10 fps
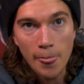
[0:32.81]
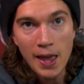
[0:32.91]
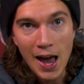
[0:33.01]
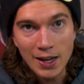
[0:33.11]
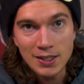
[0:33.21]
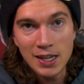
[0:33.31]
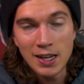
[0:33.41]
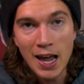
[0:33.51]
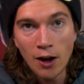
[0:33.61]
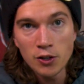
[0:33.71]
Yes, he
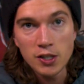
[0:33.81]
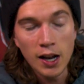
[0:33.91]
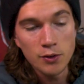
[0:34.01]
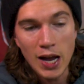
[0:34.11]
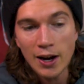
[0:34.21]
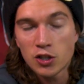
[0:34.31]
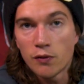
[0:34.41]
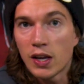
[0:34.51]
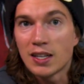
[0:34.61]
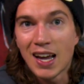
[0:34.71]
announced, and it was actually
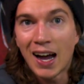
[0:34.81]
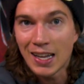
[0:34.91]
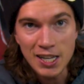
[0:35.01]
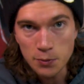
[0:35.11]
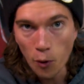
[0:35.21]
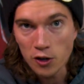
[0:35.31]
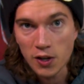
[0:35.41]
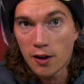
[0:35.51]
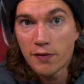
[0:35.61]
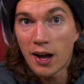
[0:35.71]
via Dot Esports
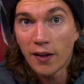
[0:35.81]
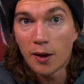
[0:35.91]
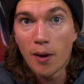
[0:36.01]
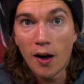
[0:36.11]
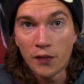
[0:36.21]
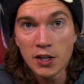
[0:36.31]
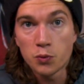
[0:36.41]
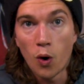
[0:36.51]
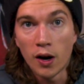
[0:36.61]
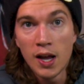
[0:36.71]
that I found out about this
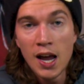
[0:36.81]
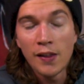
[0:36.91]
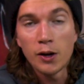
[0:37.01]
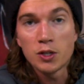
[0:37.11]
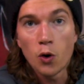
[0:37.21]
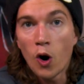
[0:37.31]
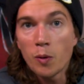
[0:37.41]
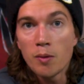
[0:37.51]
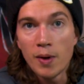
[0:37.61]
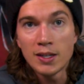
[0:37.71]
one, that he was going to
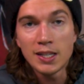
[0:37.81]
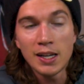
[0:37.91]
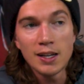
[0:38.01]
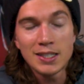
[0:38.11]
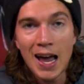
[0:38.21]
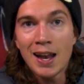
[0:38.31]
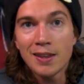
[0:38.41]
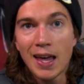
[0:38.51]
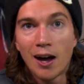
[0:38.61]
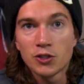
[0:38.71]
be minting
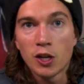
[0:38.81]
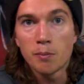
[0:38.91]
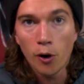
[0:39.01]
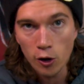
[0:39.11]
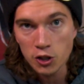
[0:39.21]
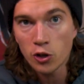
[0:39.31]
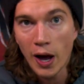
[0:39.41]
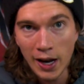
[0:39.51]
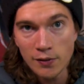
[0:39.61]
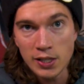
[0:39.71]
10,000 personal
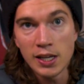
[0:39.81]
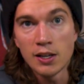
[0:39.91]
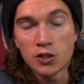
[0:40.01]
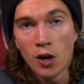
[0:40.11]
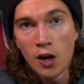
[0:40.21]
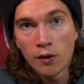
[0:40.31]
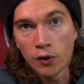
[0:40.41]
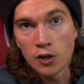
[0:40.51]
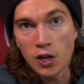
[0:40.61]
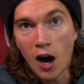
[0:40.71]
NFTs
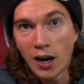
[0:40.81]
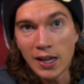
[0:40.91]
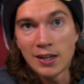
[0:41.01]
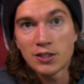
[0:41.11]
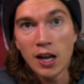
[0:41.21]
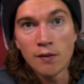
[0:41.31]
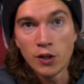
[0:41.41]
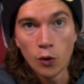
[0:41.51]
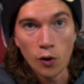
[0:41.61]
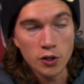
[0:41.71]
for his audience and
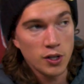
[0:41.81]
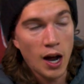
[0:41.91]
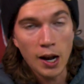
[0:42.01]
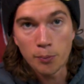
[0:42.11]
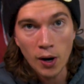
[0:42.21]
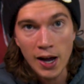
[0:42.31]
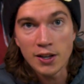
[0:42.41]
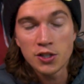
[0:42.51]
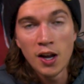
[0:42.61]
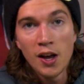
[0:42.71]
viewers at a
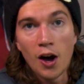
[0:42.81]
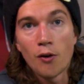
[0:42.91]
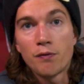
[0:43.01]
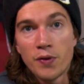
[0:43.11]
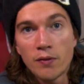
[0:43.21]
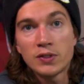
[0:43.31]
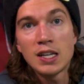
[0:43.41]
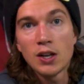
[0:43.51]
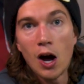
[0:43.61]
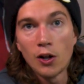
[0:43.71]
price of
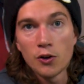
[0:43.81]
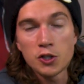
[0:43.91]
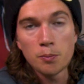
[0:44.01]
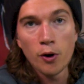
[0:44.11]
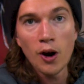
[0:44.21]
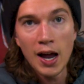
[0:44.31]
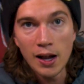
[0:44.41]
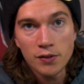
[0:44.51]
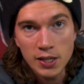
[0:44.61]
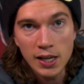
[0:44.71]
$50 per
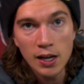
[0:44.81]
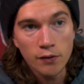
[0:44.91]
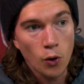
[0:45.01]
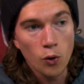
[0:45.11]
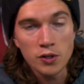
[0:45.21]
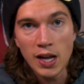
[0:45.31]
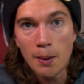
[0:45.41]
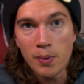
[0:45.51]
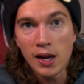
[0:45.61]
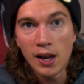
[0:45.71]
NFT. Of course,
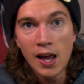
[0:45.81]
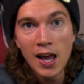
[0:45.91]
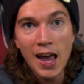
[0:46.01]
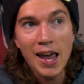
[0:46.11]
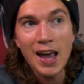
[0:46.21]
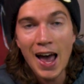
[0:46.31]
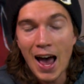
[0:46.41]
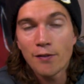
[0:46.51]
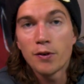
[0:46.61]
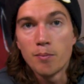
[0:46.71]
that being a
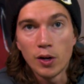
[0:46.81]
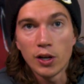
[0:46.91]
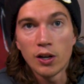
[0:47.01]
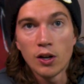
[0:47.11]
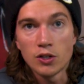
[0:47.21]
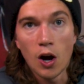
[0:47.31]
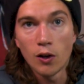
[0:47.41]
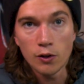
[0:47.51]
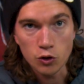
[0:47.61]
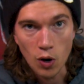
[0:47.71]
half a million
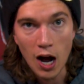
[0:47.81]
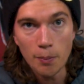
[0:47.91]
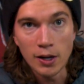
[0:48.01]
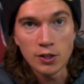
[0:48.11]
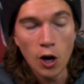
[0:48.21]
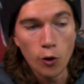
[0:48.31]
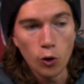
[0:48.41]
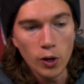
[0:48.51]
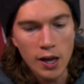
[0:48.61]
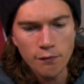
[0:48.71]
dollar drop in
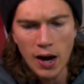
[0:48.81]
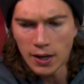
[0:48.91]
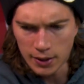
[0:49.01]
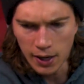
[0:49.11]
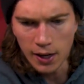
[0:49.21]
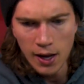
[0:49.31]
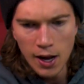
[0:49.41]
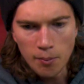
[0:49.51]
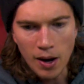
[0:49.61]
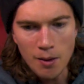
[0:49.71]
total, if I did
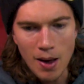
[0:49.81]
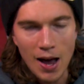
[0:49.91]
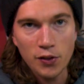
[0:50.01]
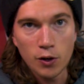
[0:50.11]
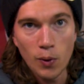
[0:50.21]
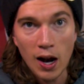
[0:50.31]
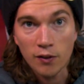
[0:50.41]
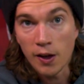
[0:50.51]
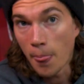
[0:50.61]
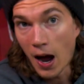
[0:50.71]
my math
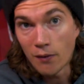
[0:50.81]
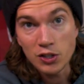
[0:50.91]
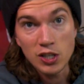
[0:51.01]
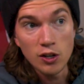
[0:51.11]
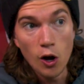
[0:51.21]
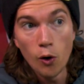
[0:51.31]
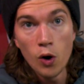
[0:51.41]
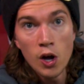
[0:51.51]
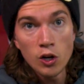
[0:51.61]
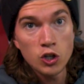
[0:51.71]
correctly. Obviously, no
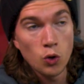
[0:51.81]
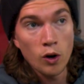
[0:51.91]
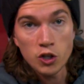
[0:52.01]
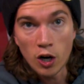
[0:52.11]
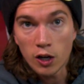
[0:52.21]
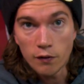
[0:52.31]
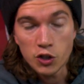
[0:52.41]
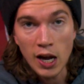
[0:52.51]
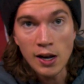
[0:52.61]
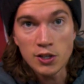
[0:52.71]
short chunk of
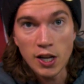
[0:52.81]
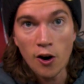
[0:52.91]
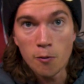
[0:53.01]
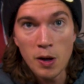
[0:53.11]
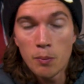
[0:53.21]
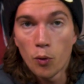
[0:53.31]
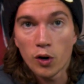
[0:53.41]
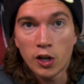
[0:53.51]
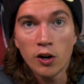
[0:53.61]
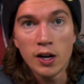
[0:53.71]
change there, and people were
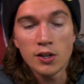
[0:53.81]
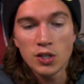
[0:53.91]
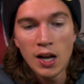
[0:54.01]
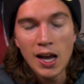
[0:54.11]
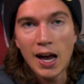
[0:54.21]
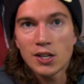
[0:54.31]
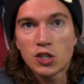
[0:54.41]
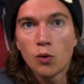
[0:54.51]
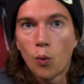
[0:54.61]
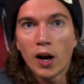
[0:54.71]
curious as
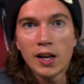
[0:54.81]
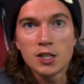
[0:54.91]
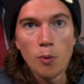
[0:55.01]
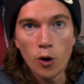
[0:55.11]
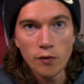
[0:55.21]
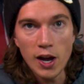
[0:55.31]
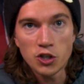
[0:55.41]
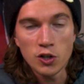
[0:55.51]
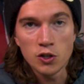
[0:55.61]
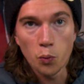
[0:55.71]
to what his
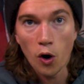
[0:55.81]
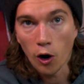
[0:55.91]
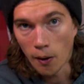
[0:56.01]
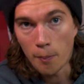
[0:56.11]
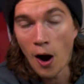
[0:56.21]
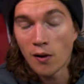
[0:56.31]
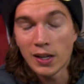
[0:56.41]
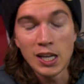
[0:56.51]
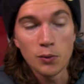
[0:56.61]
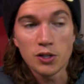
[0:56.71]
motivations were.
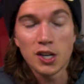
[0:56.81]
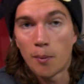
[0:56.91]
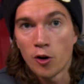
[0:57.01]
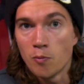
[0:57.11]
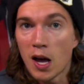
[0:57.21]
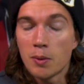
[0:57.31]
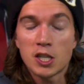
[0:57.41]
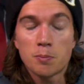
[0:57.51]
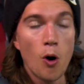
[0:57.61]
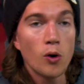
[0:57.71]
Apparently, he was someone who maybe
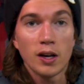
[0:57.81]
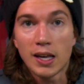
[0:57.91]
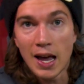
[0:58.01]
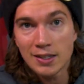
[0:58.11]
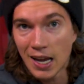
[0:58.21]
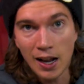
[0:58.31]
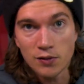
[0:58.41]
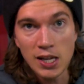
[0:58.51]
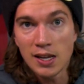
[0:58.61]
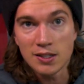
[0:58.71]
spoke against
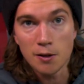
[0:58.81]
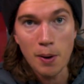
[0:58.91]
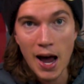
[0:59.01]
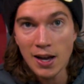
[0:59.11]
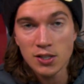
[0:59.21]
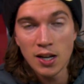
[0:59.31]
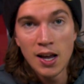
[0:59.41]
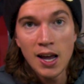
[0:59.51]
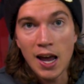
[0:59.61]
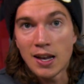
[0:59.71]
NFTs in the past
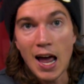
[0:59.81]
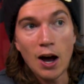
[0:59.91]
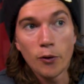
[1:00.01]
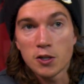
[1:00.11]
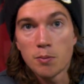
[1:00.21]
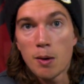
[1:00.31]
and now is